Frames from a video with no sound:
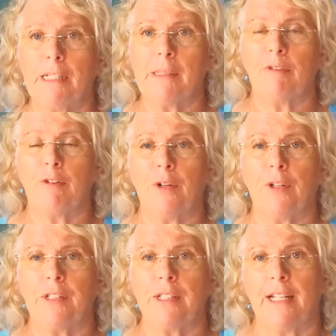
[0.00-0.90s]
months before
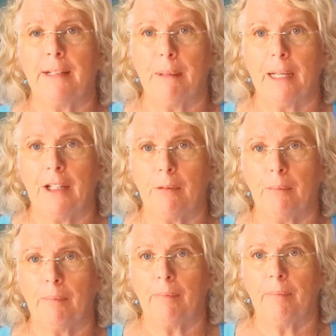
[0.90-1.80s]
you decide to plant
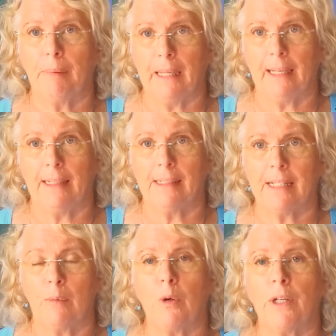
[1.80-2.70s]
your plants
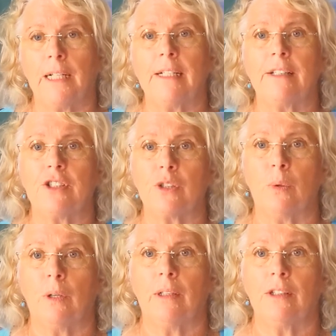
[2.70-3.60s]
and work it into the
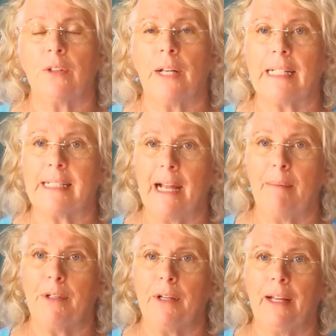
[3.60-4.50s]
soil so it has
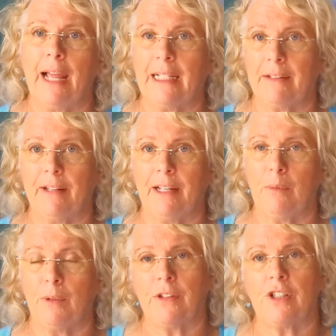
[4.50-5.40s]
time to activate
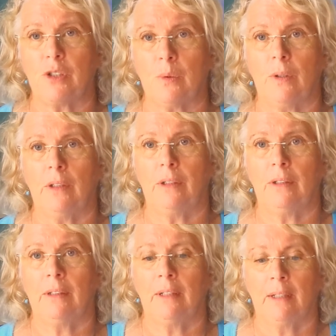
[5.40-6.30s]
with the soil.
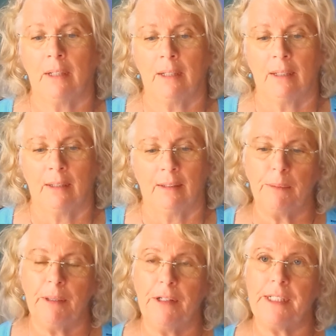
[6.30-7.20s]

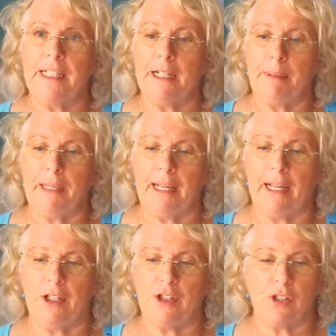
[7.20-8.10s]
Blueberries need a
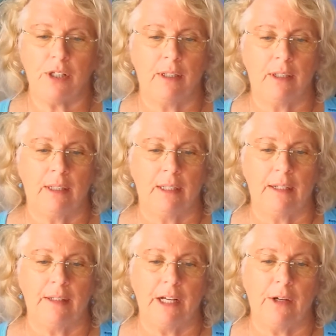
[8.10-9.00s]
pH
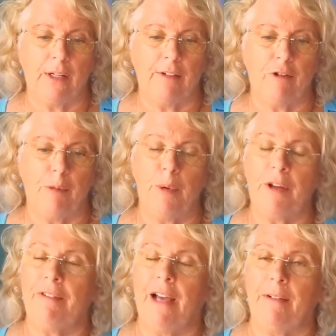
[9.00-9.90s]
in the area of
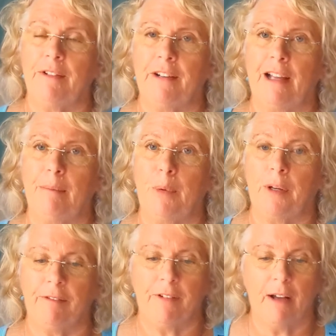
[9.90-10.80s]
4.5 to
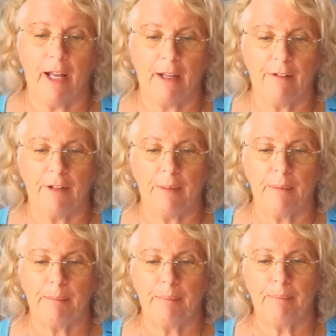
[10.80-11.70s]
5.5,
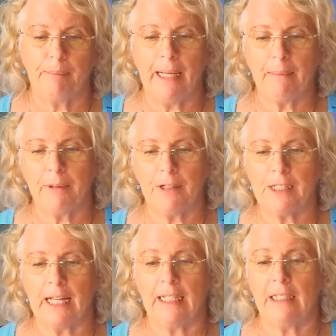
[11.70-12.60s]
but
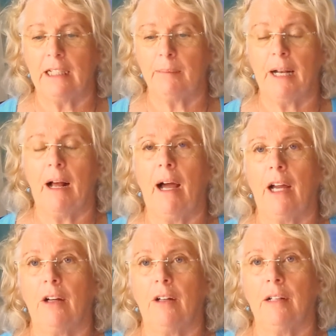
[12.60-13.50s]
blackberries like it a little bit
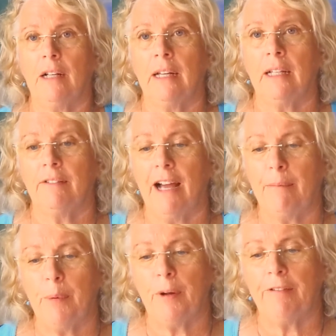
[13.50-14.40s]
higher,
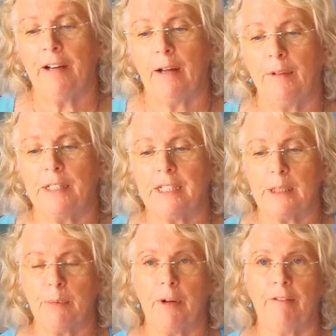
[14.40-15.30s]
5.5 to
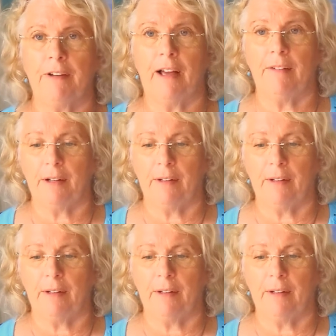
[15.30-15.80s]
6.5